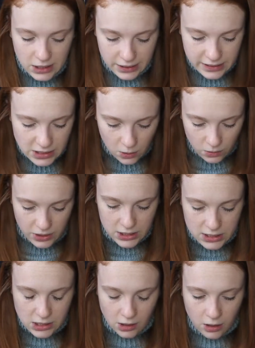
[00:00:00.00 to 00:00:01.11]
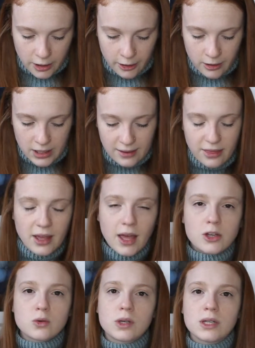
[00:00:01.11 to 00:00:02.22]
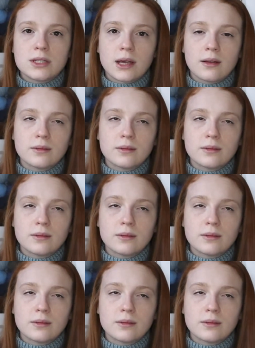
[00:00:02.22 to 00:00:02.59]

So this yarn, I think I joined